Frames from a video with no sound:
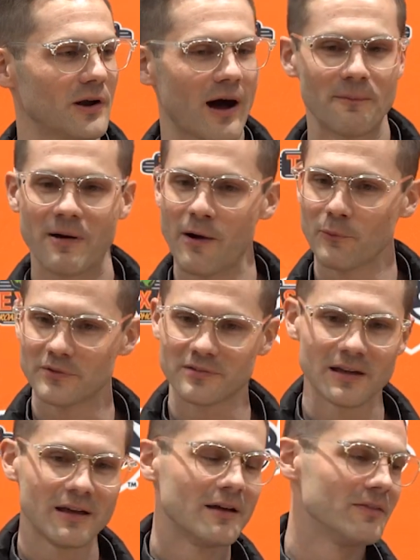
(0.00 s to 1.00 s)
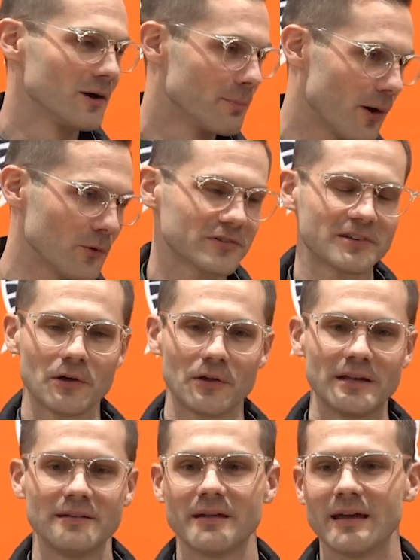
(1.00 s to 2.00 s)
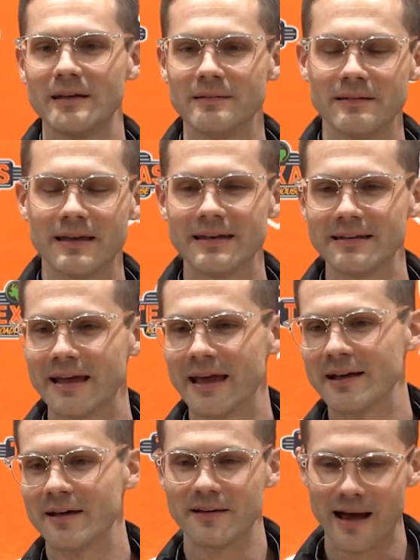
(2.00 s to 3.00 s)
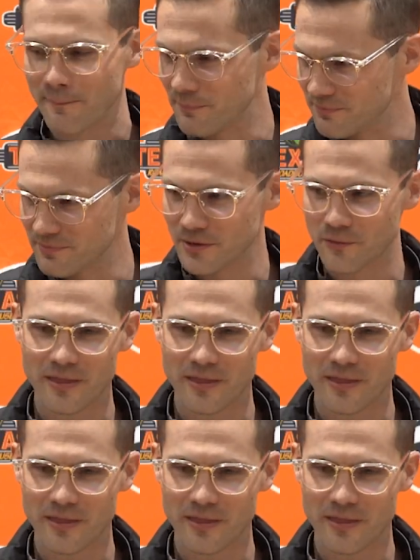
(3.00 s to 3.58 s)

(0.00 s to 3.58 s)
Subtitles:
You know, they're both still in Indiana, and I'm,